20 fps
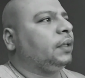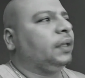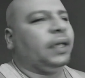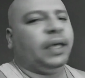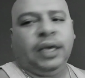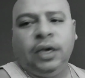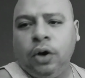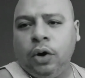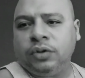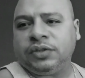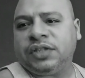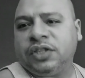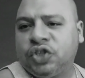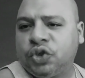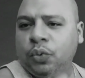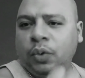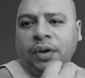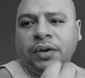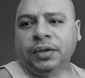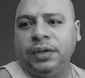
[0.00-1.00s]
He goes
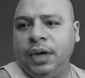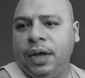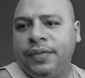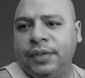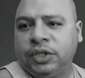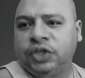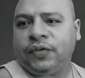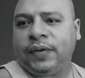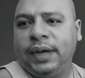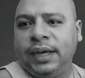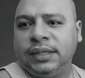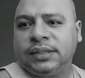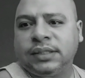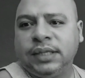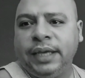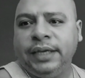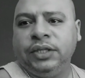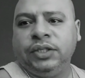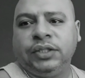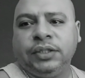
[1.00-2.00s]
into another
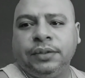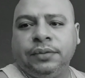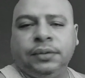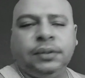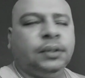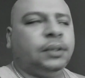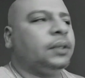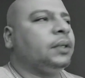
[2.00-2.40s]
translation.